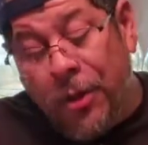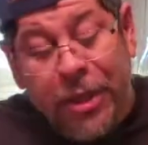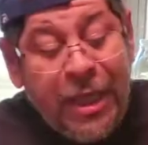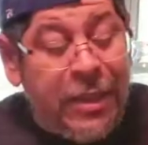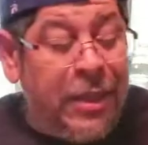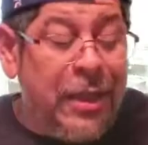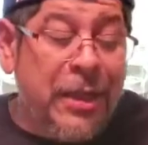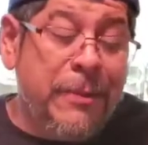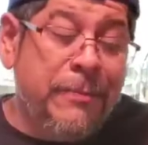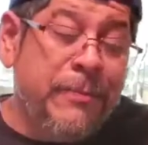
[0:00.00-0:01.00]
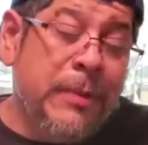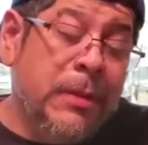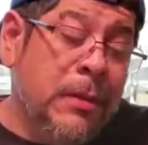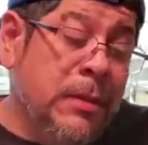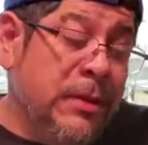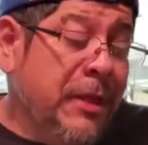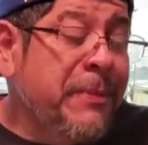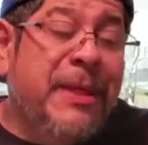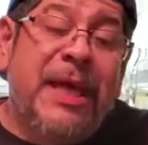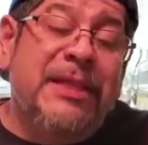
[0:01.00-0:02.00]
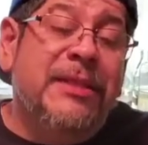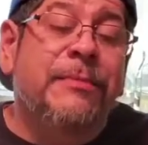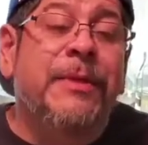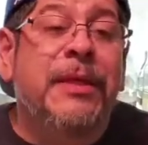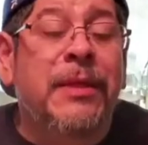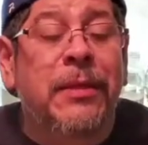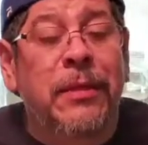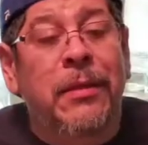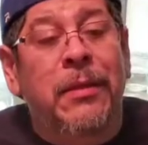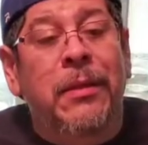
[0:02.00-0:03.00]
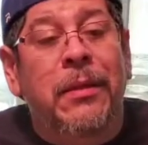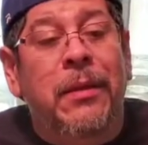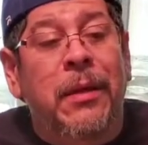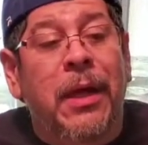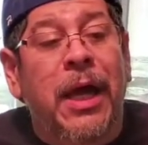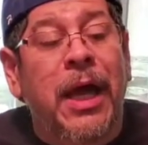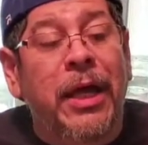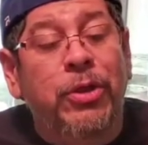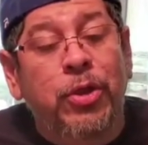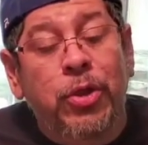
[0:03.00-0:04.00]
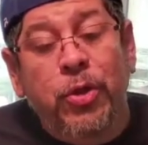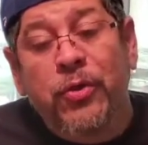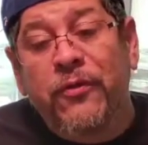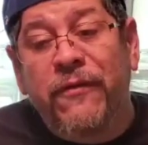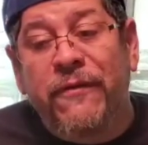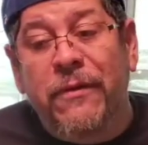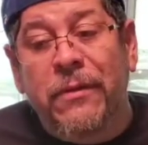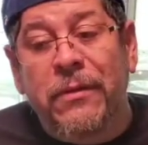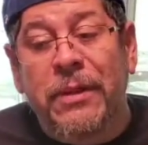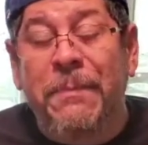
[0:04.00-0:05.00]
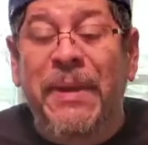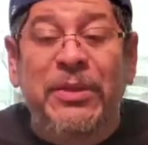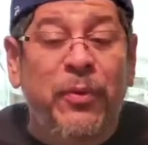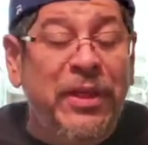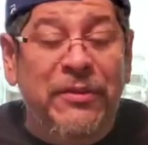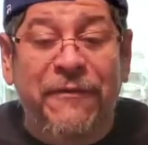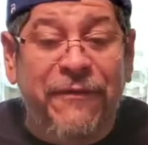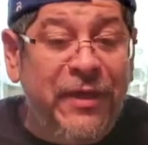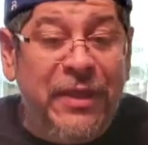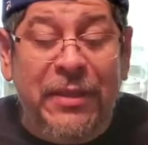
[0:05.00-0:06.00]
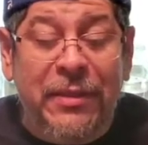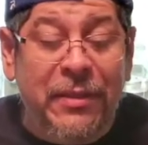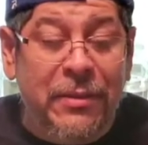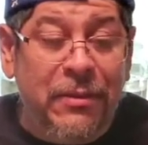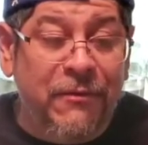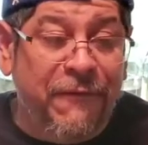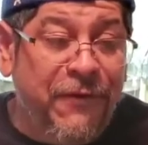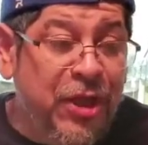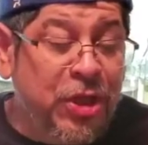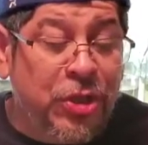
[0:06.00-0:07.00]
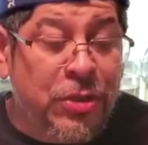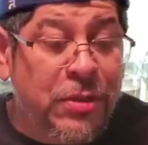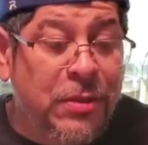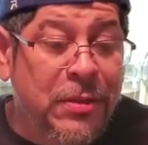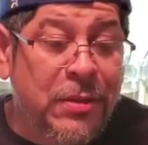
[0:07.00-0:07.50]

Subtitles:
Okay, they've been asking me how the best way to feed your fish